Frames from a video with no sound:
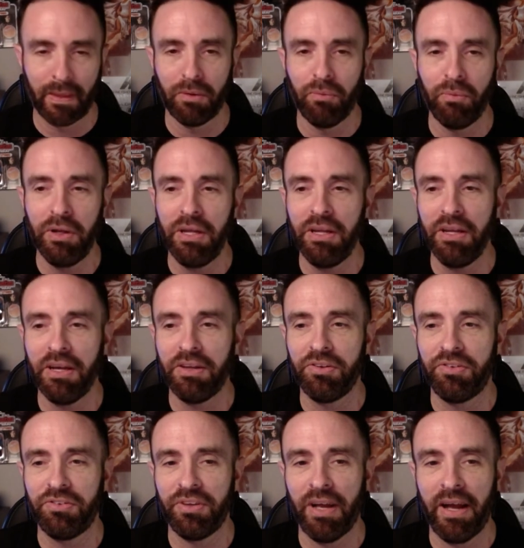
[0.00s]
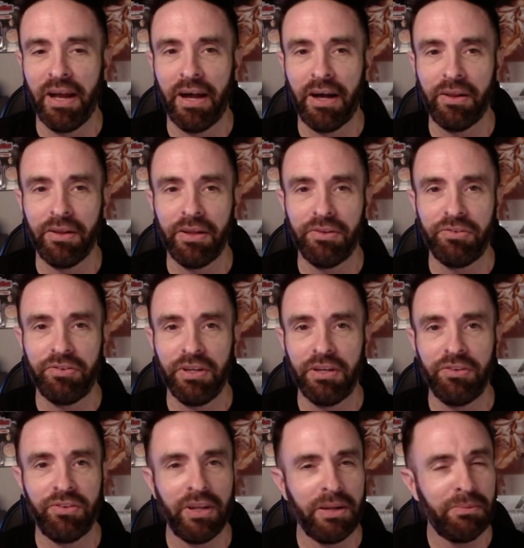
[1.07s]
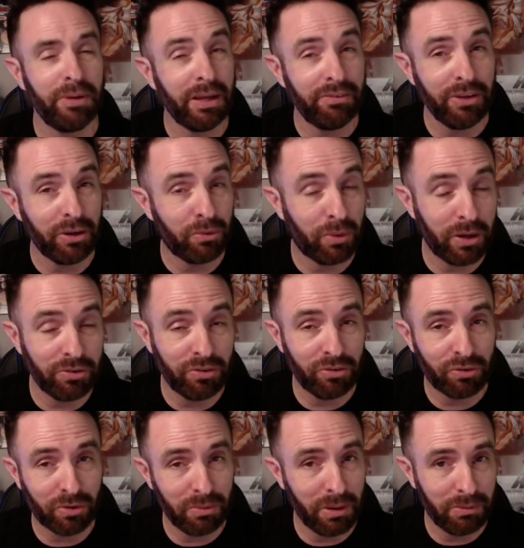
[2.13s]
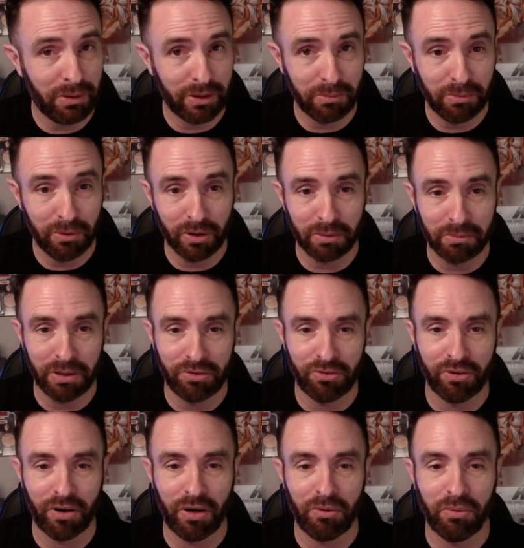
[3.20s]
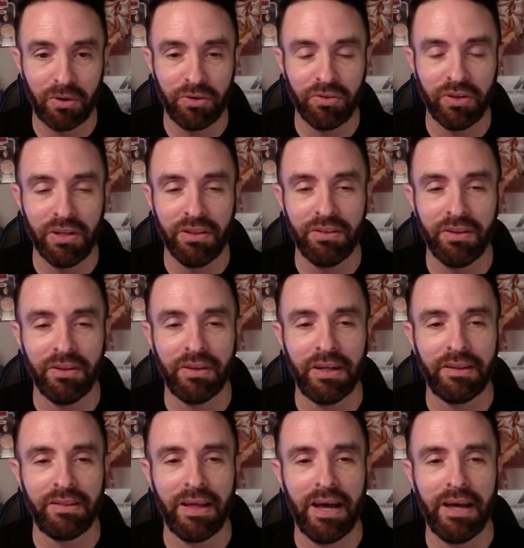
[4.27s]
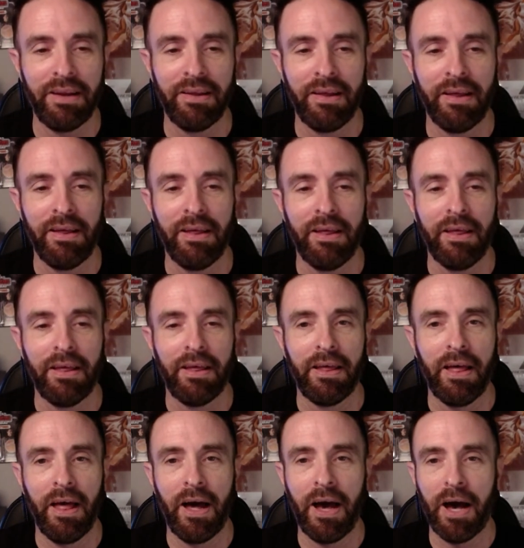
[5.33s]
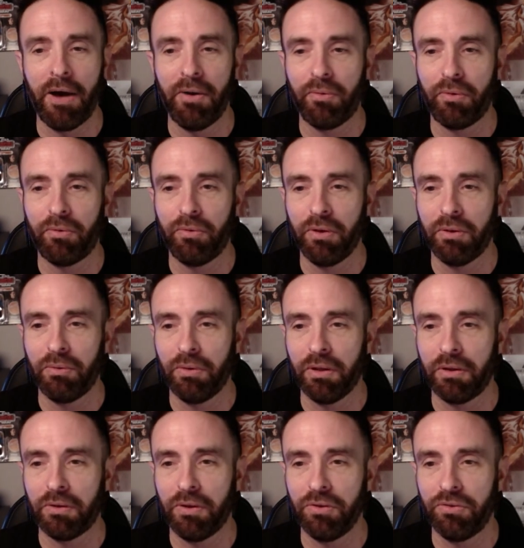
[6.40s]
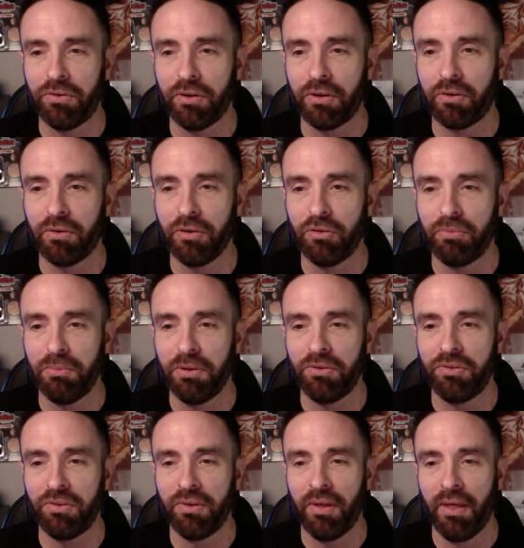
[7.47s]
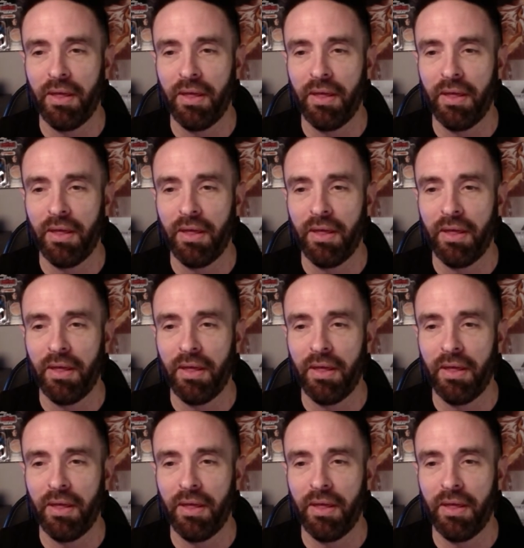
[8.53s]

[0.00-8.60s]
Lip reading: we shall see. Does anybody have any questions for me about the book, about Star Wars, anything like that? We're really, really close to Christmas.